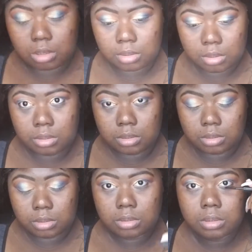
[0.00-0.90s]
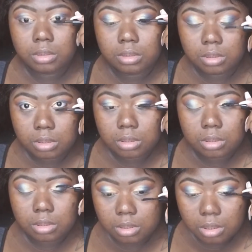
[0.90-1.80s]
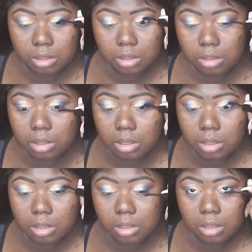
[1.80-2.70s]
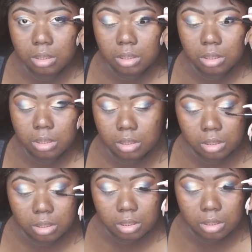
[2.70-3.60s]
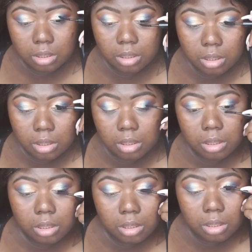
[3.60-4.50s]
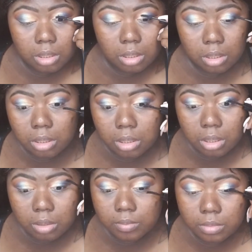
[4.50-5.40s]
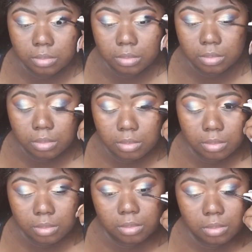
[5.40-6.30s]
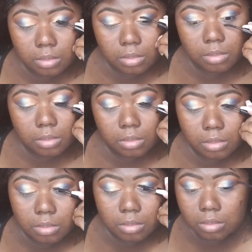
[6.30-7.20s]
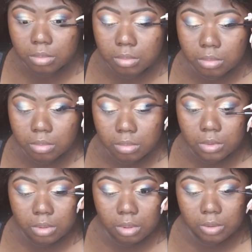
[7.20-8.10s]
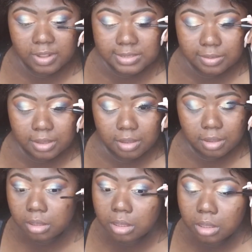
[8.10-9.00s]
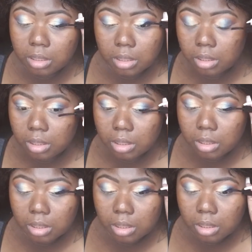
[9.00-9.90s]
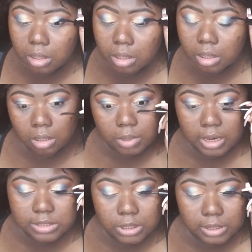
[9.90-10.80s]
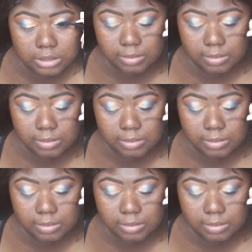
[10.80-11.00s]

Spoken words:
came in. This is the Eyeko Lash Alert Mascara in Carbon Black. I love the applicator brush that is curved.